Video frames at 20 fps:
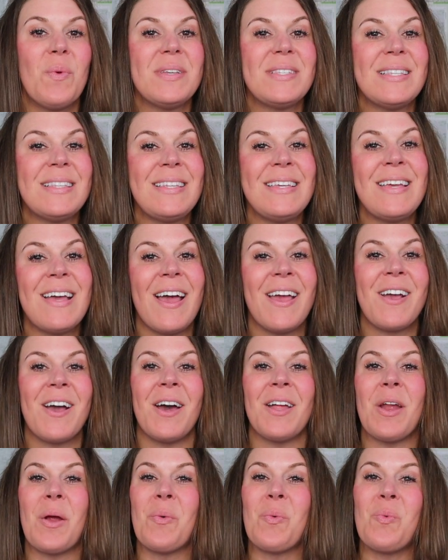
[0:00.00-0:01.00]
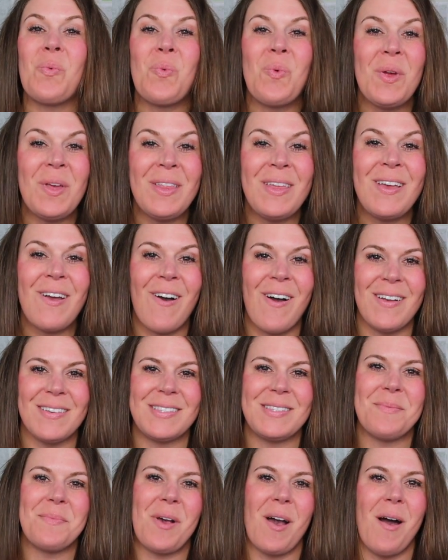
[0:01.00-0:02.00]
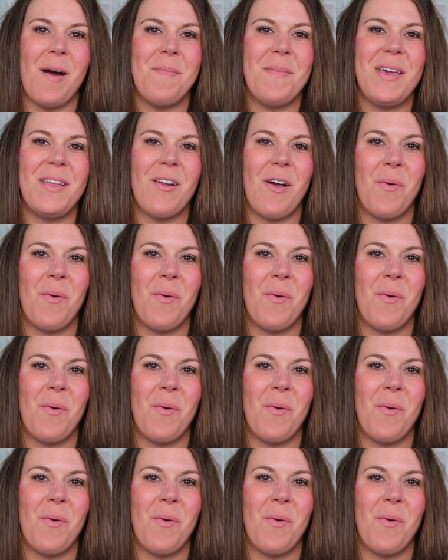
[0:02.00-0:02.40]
Recently, I got a really awesome comment